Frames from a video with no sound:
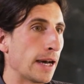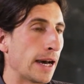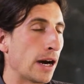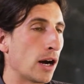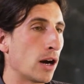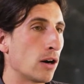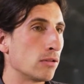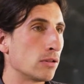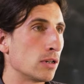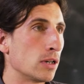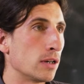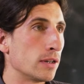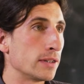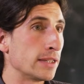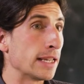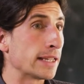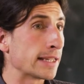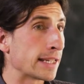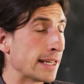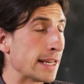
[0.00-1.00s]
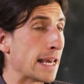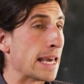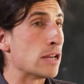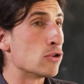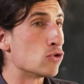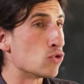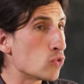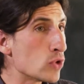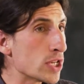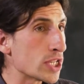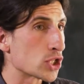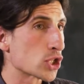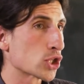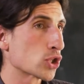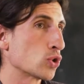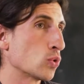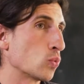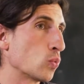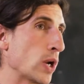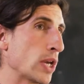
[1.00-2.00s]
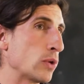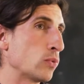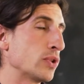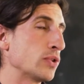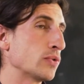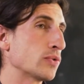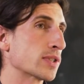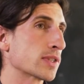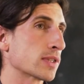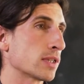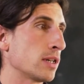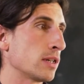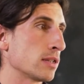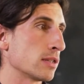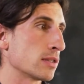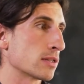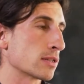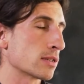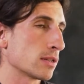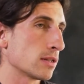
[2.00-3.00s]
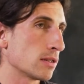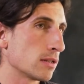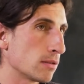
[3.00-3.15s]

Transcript: how uh, they can enrich the way we do science